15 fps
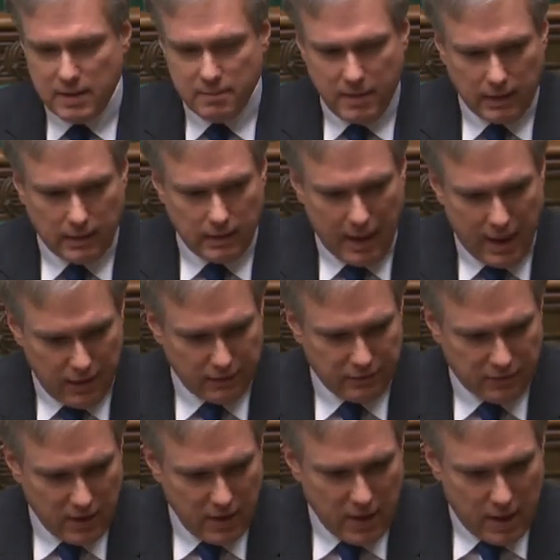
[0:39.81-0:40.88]
mental
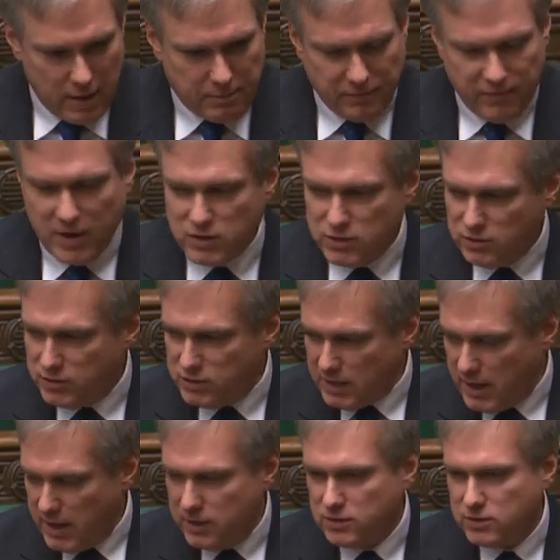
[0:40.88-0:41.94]
health professionals
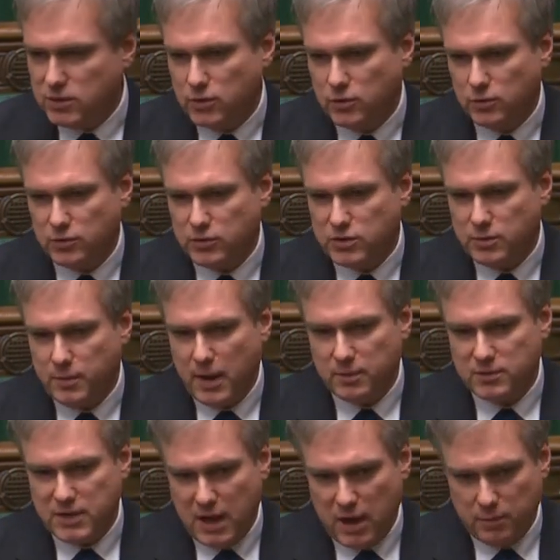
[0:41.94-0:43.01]
in schools to be able
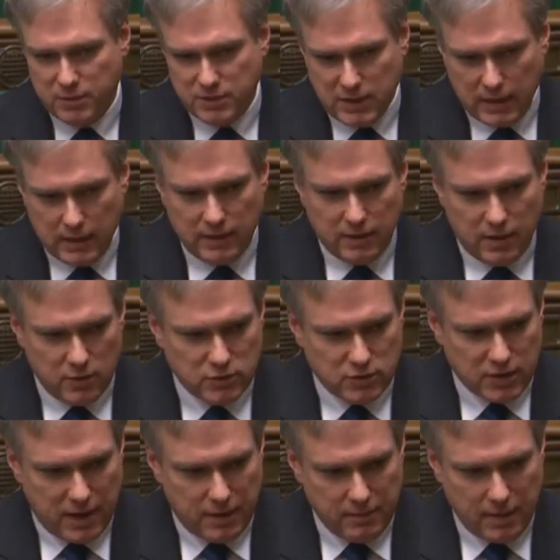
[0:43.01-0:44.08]
to help particularly those
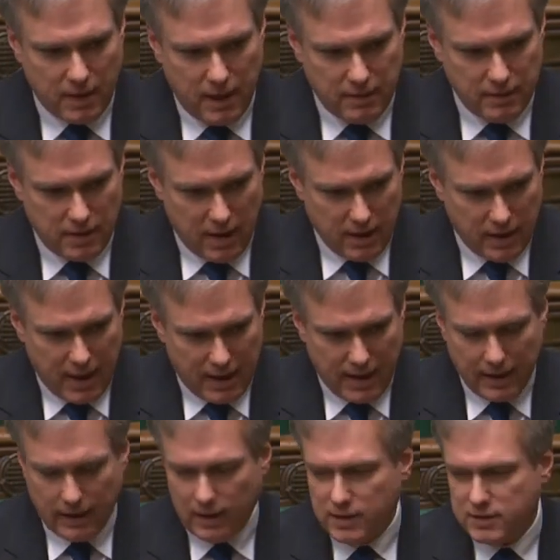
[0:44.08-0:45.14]
young and
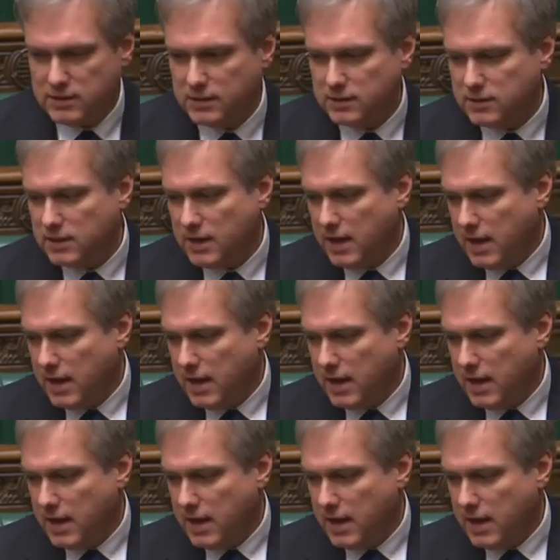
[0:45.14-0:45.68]
adolescent